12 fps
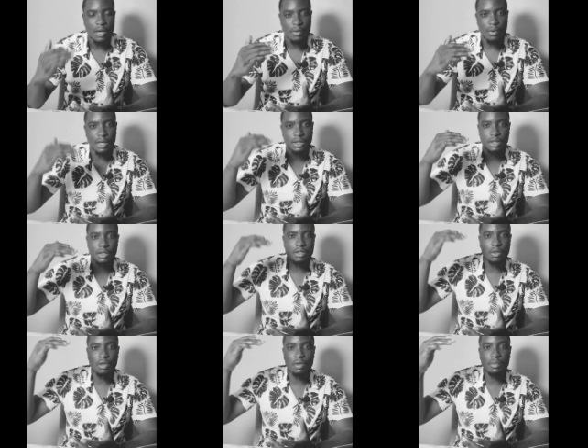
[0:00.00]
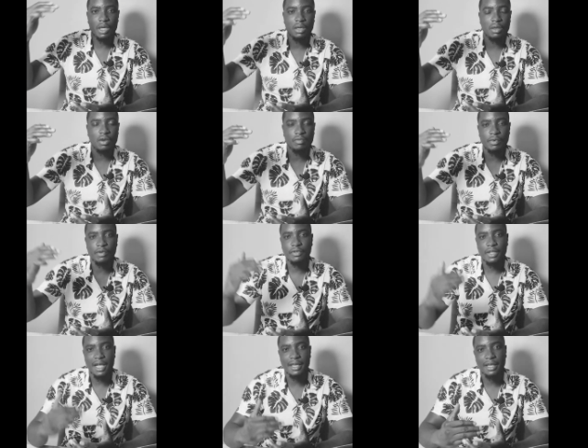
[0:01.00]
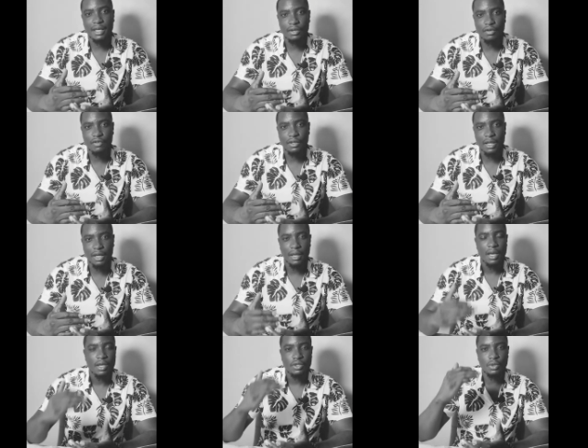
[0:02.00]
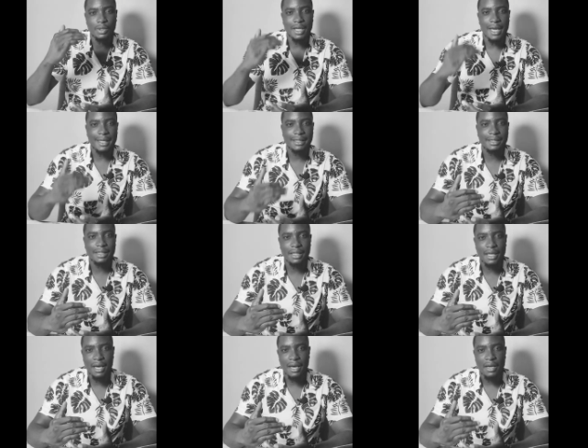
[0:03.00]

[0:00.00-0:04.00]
we're actually still going to make a lot of profit at the end of the day. So the idea